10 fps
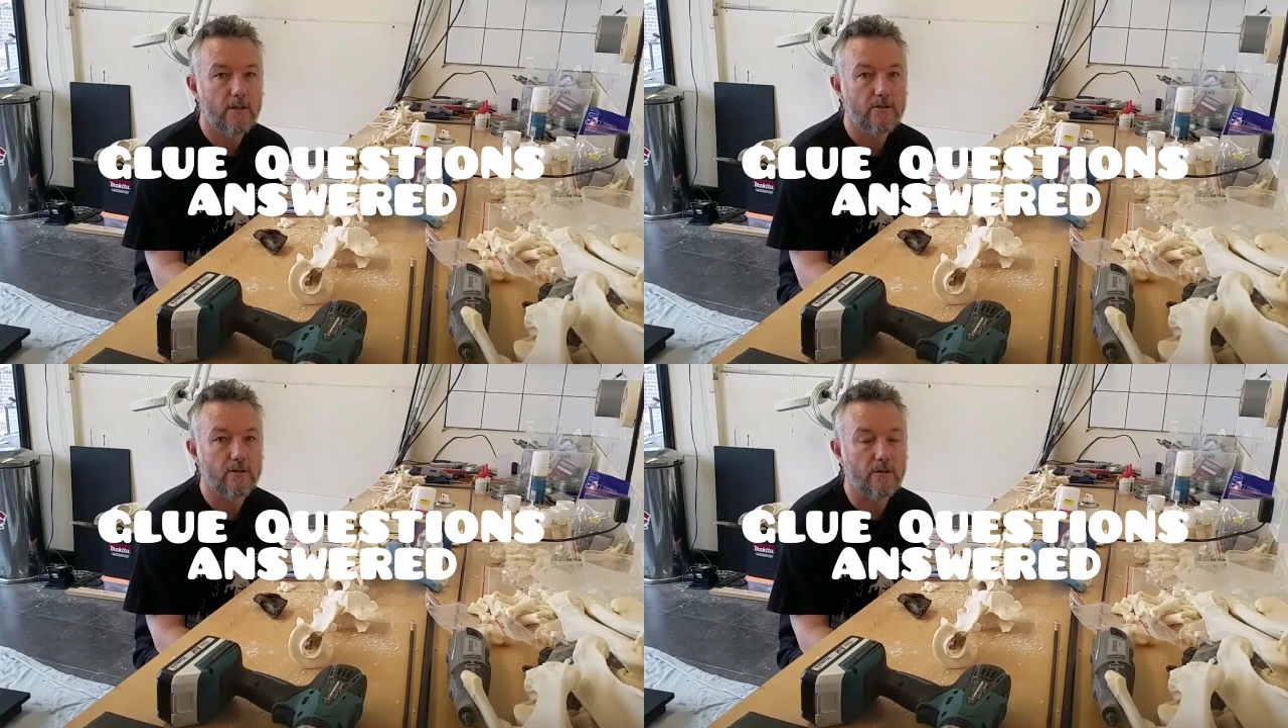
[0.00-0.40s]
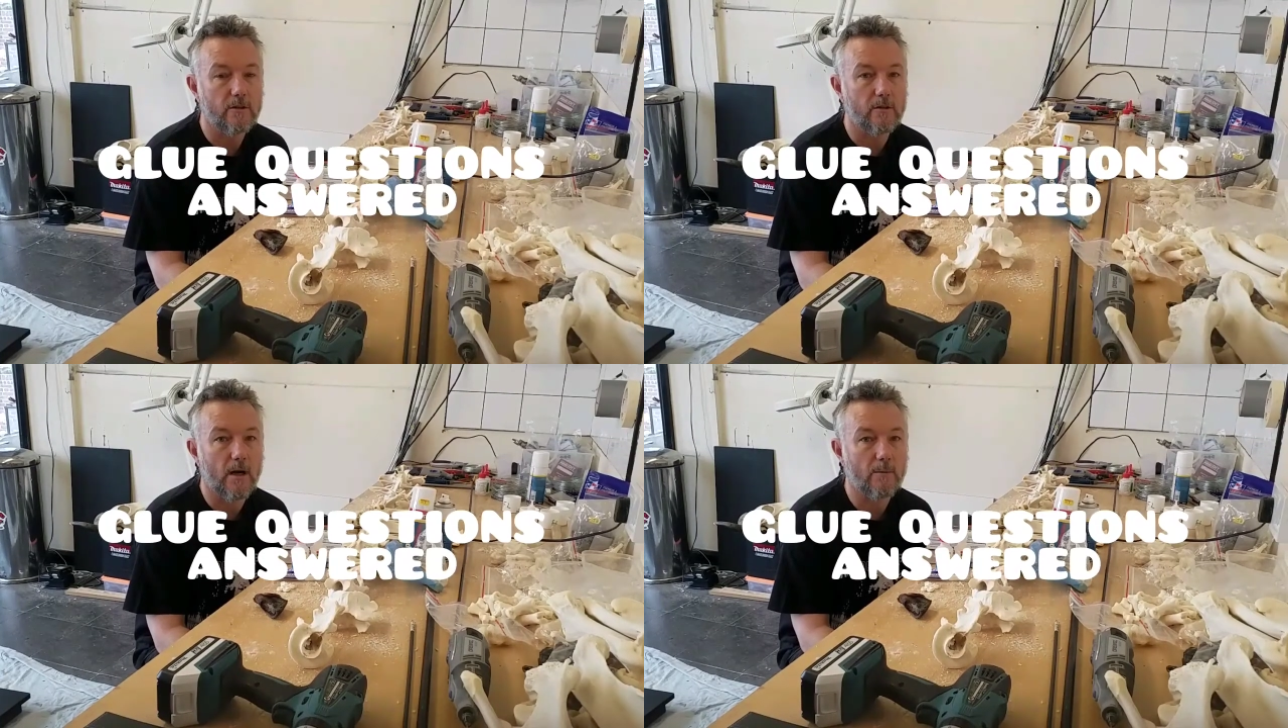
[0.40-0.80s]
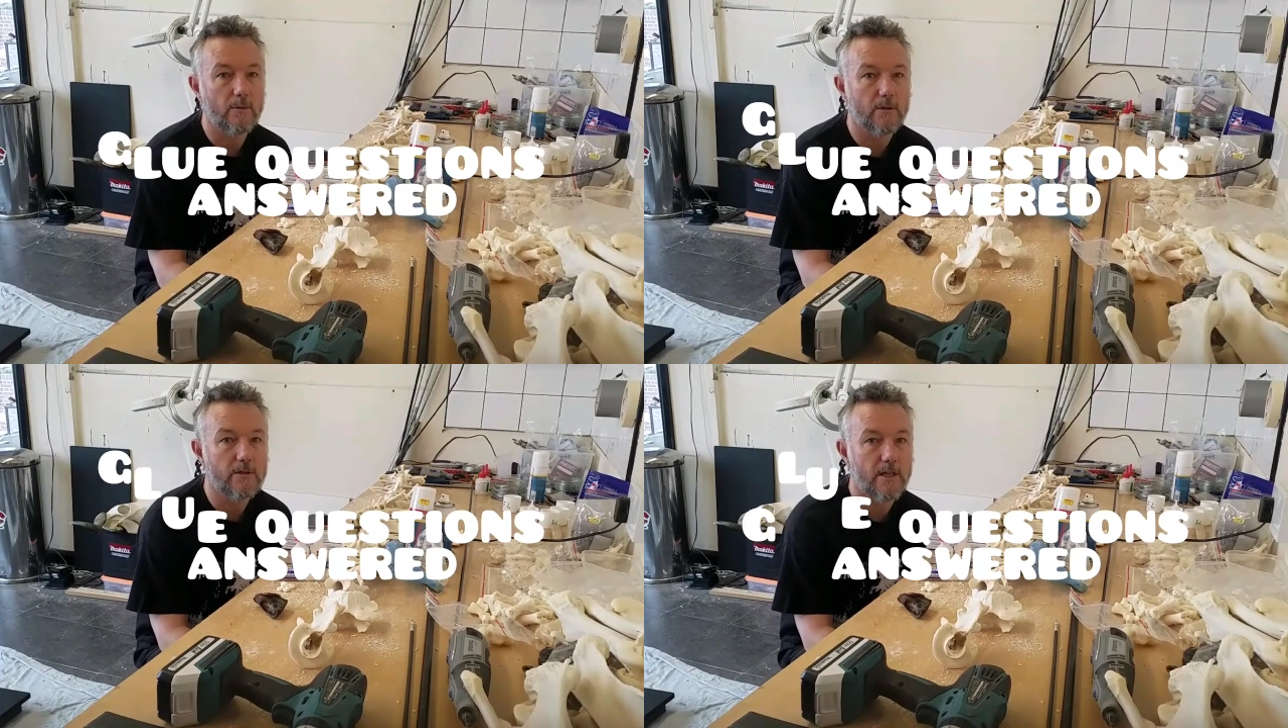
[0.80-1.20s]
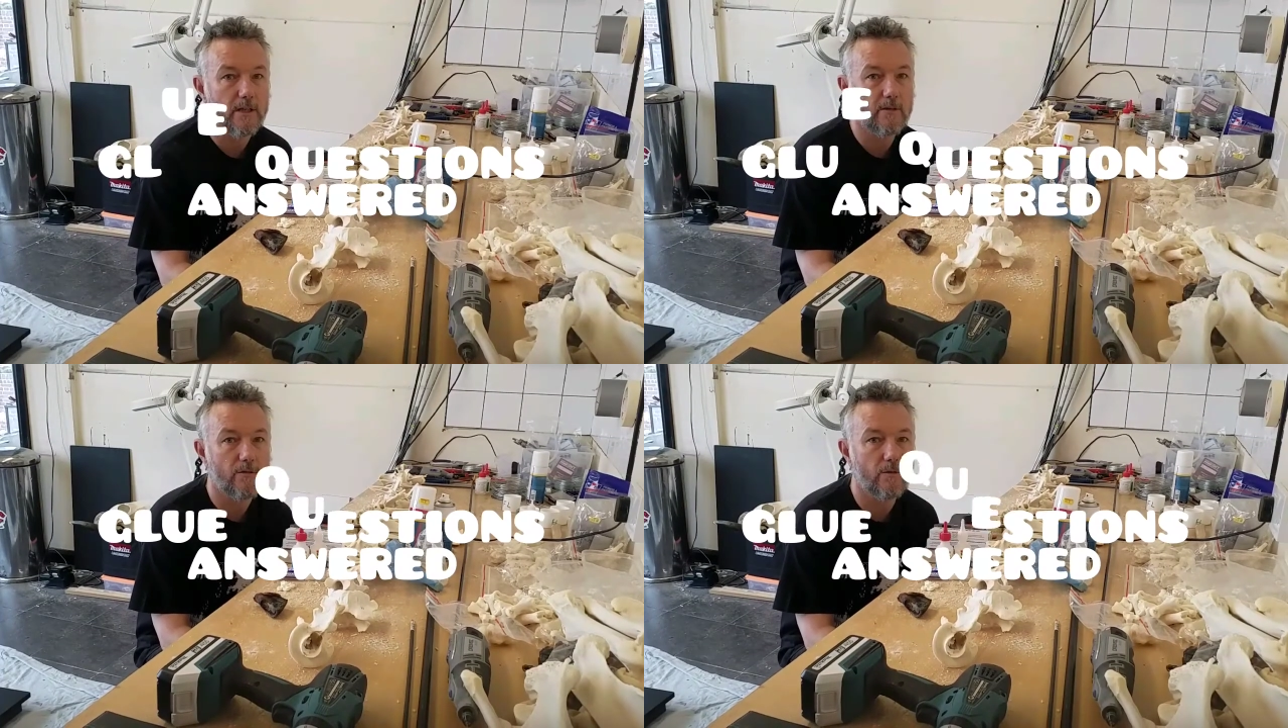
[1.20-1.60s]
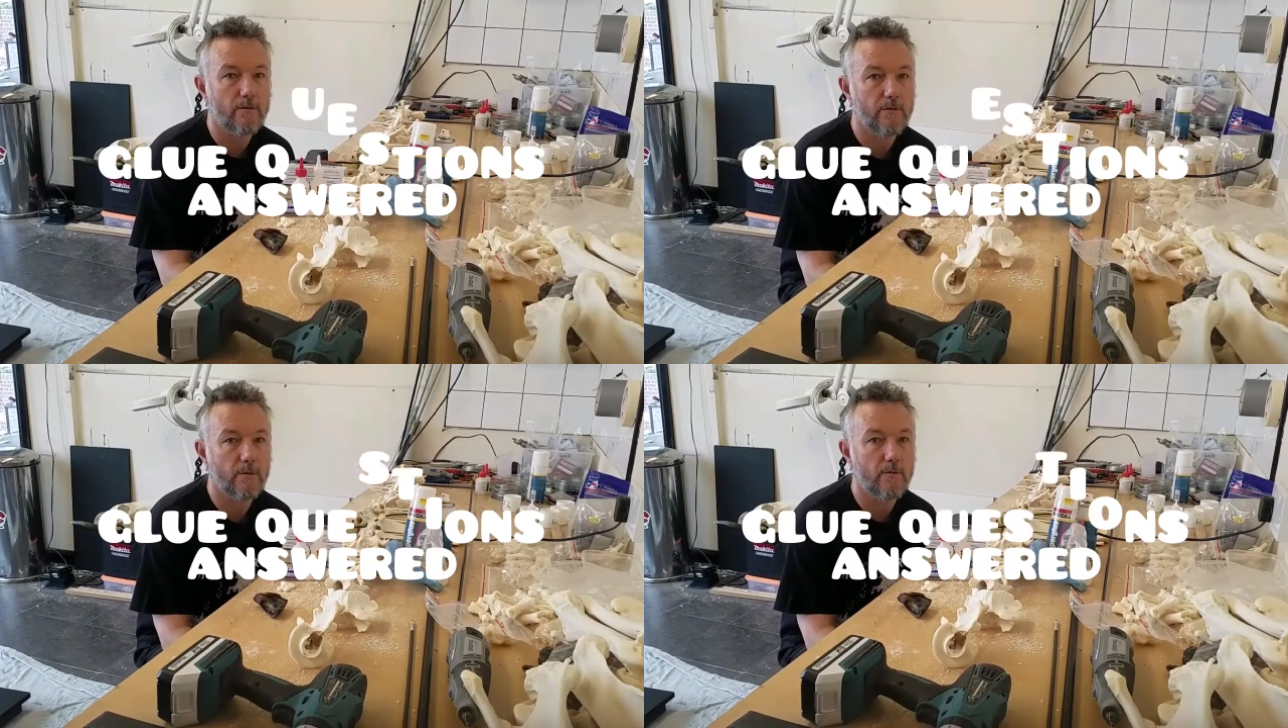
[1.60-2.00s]
So I'm going to take you through
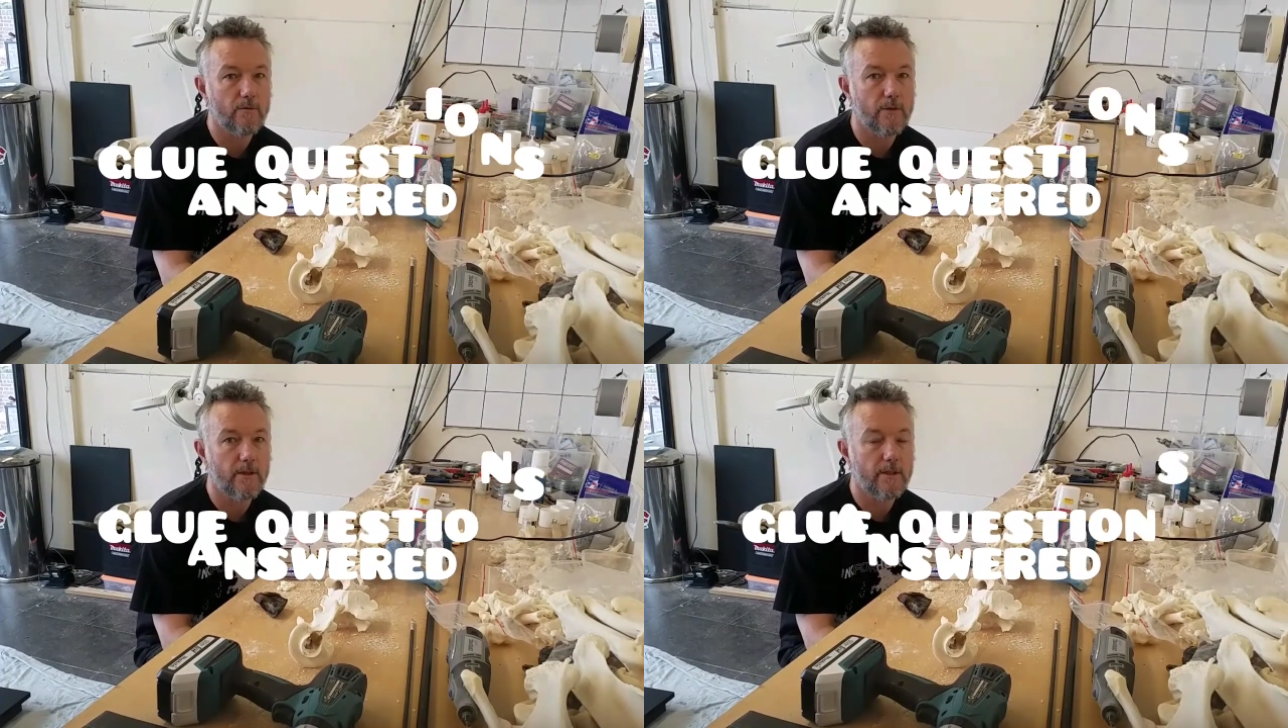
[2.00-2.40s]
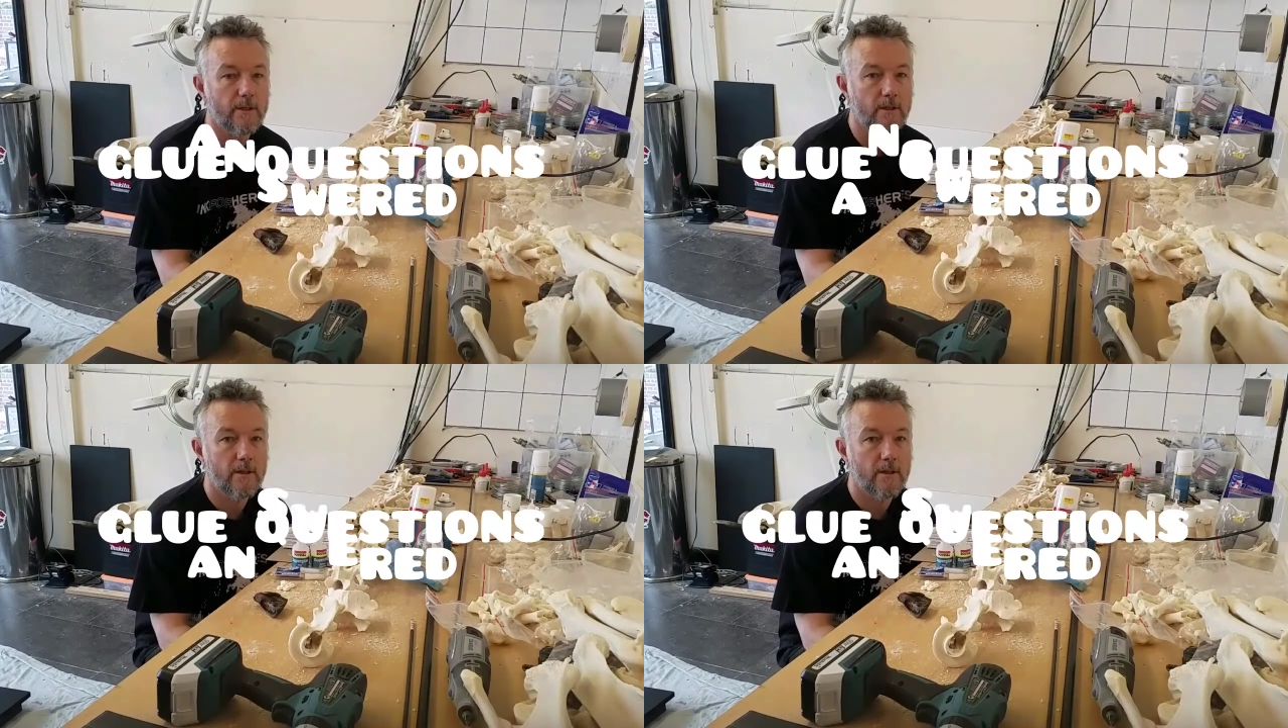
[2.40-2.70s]
a few of the